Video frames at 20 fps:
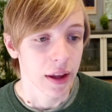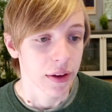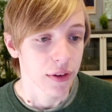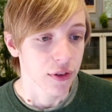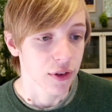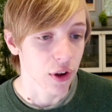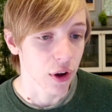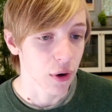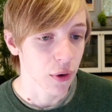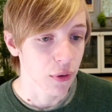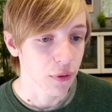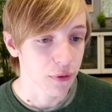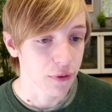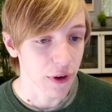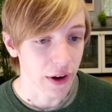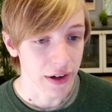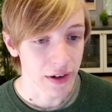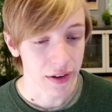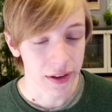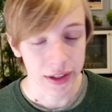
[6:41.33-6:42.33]
So
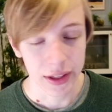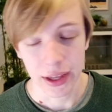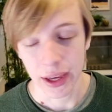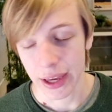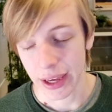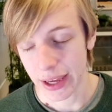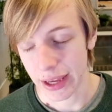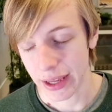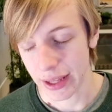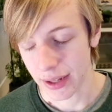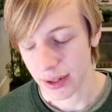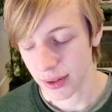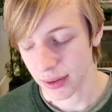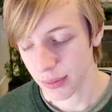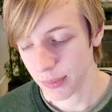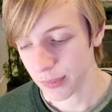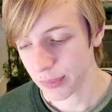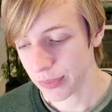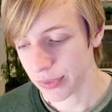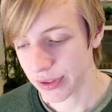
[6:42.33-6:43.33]
finally, and
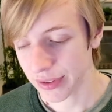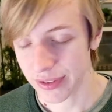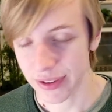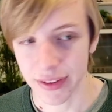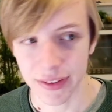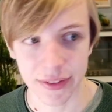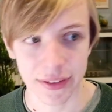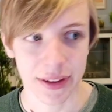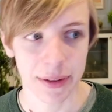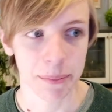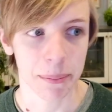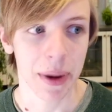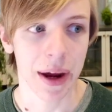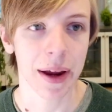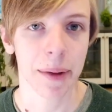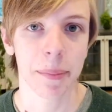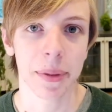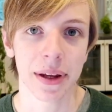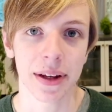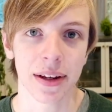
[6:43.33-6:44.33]
this is, in my
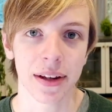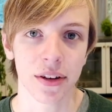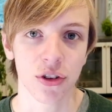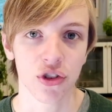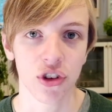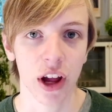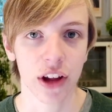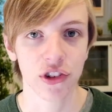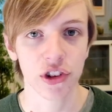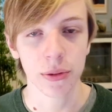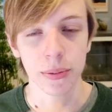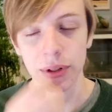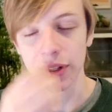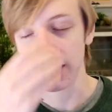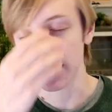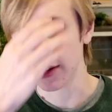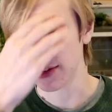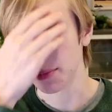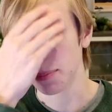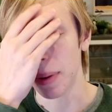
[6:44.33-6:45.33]
opinion,
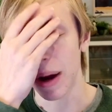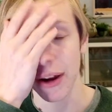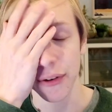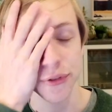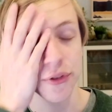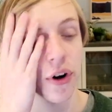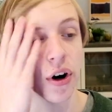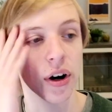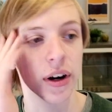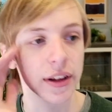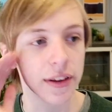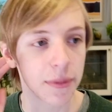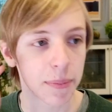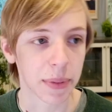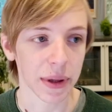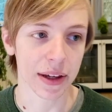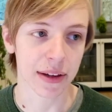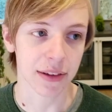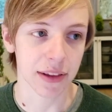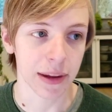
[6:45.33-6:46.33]
ChatGPT's by far its
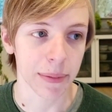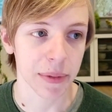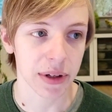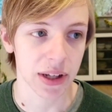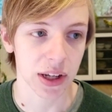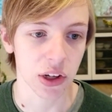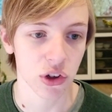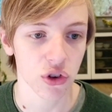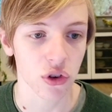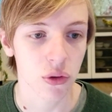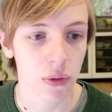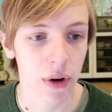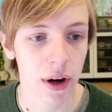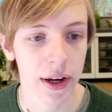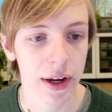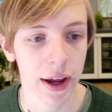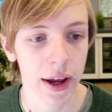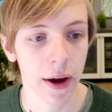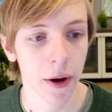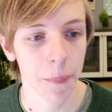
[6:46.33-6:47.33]
biggest limitation
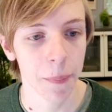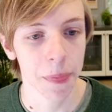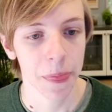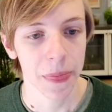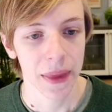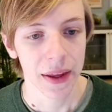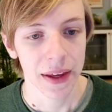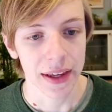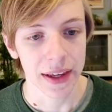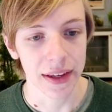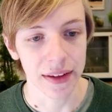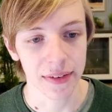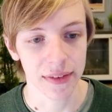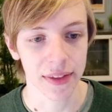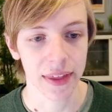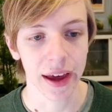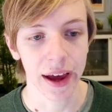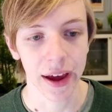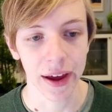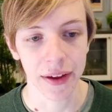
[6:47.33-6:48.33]
right now, is
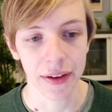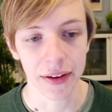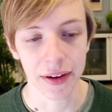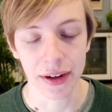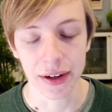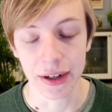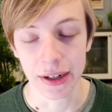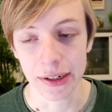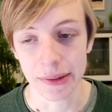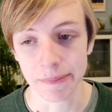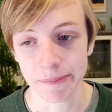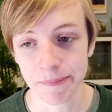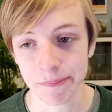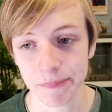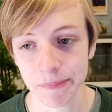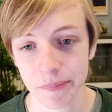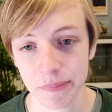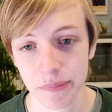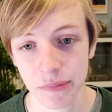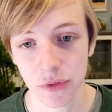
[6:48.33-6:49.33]
that
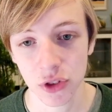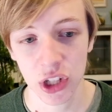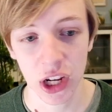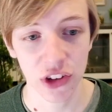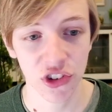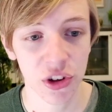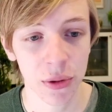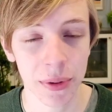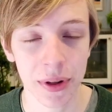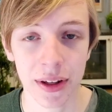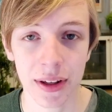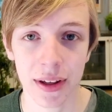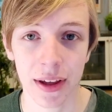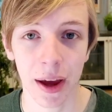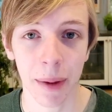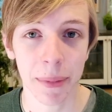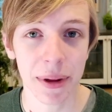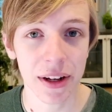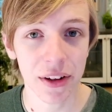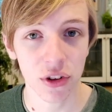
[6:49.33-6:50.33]
ChatGPT,
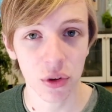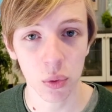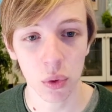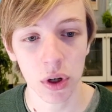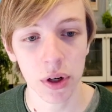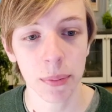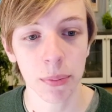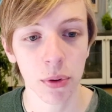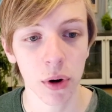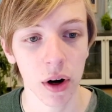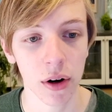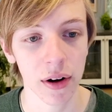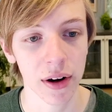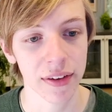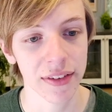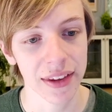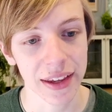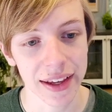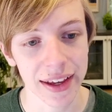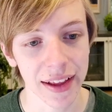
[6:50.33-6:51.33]
I mean, it's a work in
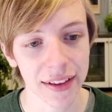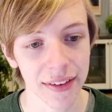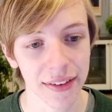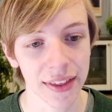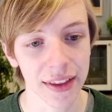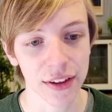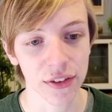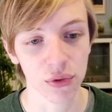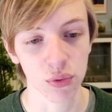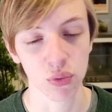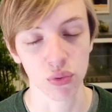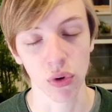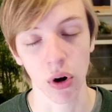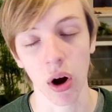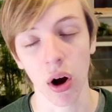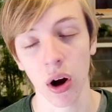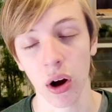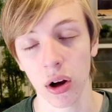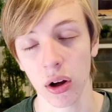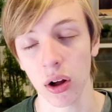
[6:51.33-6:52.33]
progress. It gets things
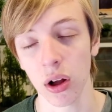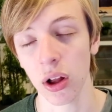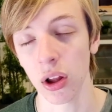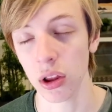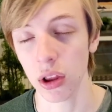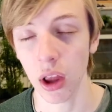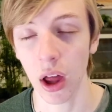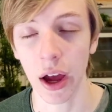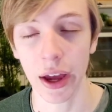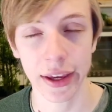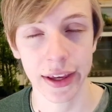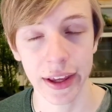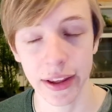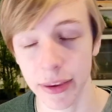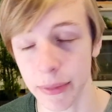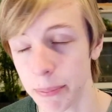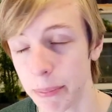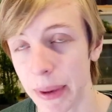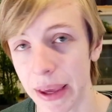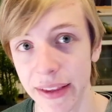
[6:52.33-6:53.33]
wrong a lot. It
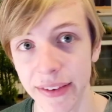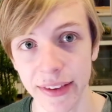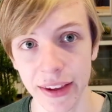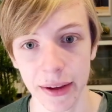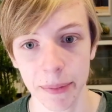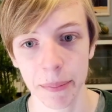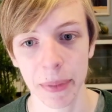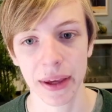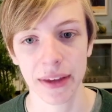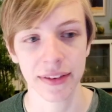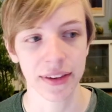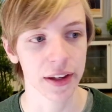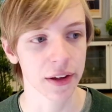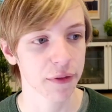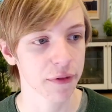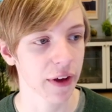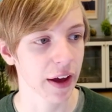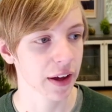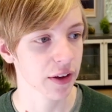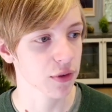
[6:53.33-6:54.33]
gets basic
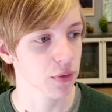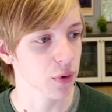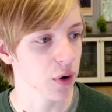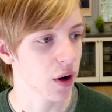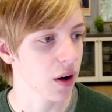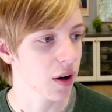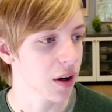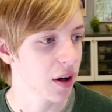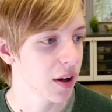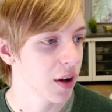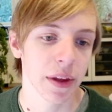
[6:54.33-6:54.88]
facts wrong.